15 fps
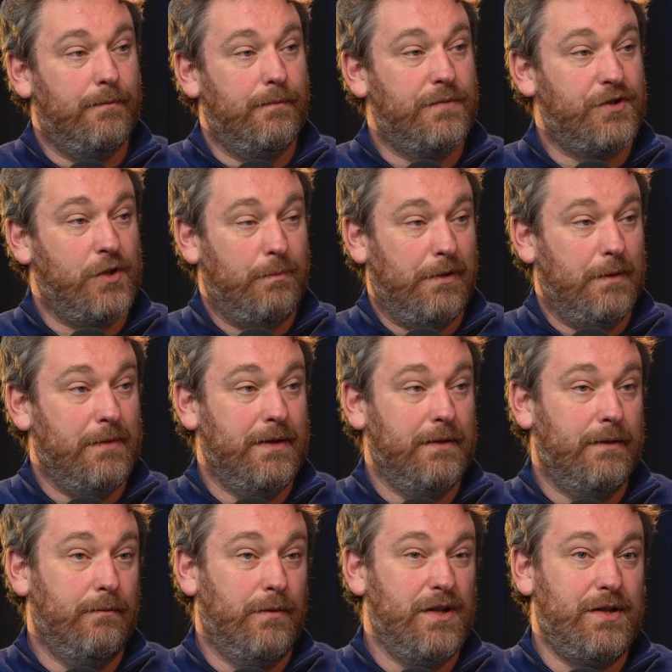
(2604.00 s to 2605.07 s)
supplement,
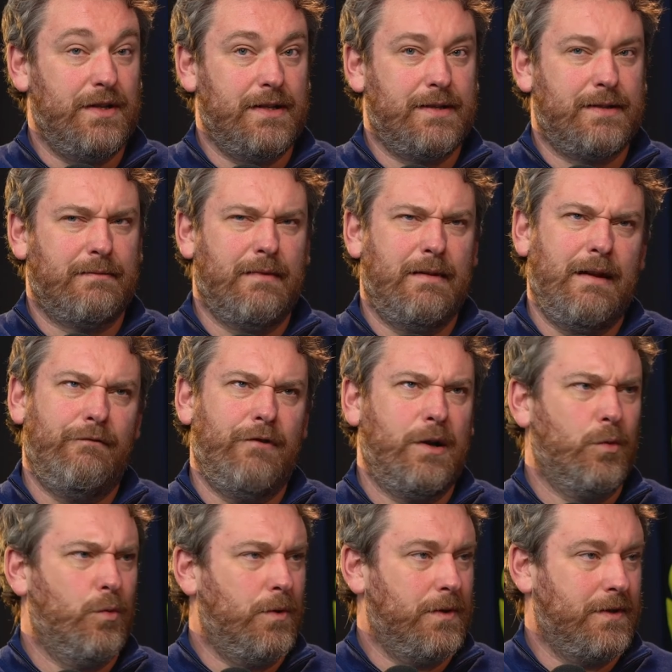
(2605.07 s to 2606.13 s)
which is every
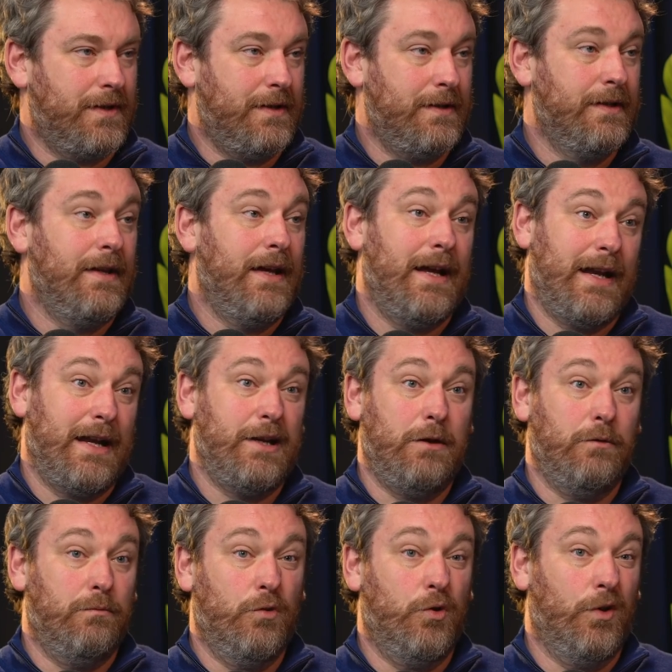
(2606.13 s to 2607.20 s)
quarter. And I
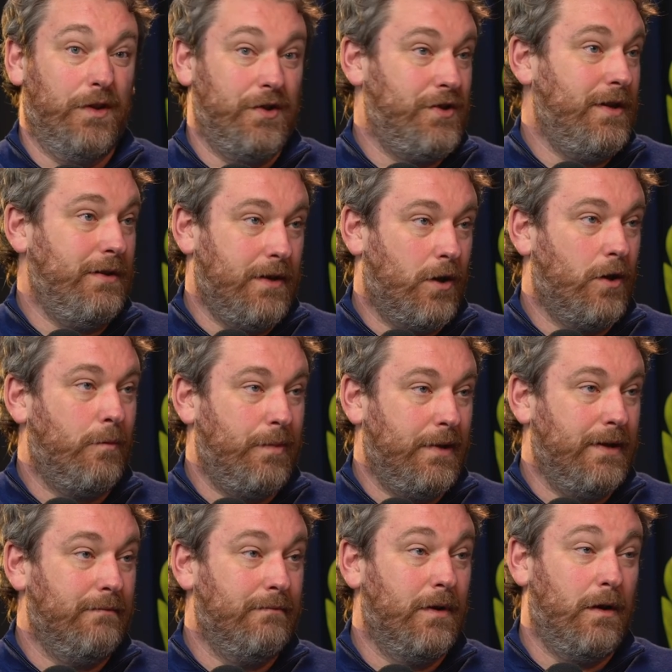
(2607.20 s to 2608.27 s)
do all the Tudor
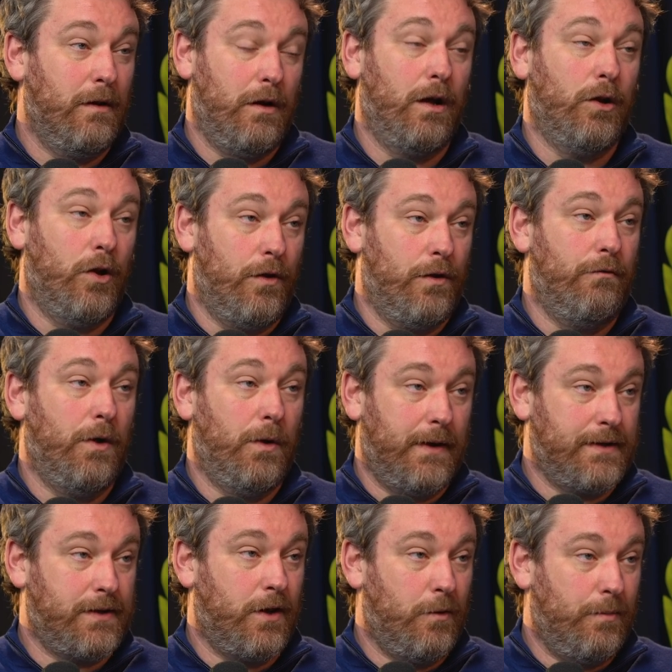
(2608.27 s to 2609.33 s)
copy and a lot of the
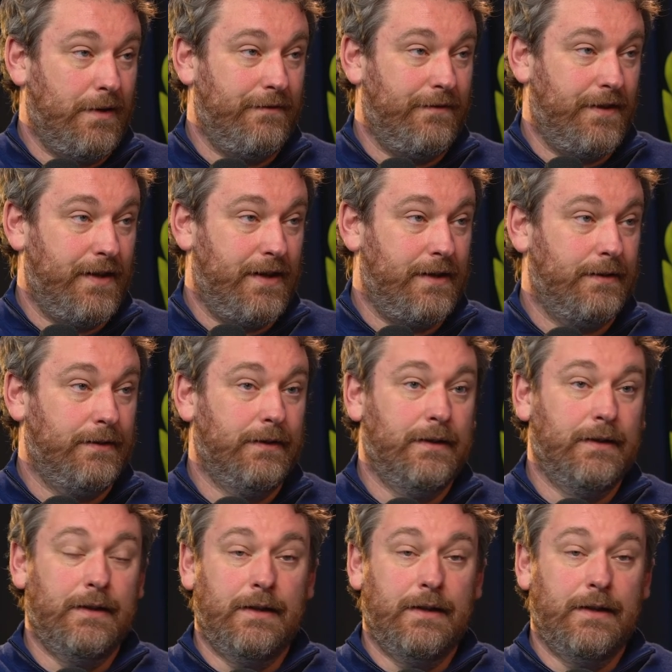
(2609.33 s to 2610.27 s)
Rolex copy for that.